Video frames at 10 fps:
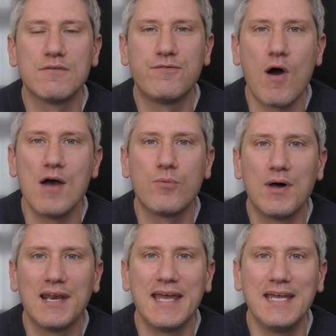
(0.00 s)
in a
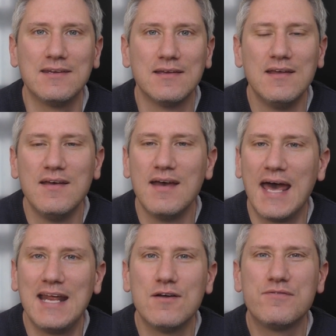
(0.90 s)
5-1 lead,
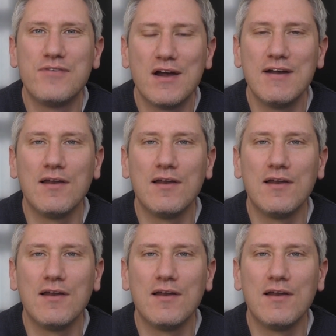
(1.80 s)
and it looked very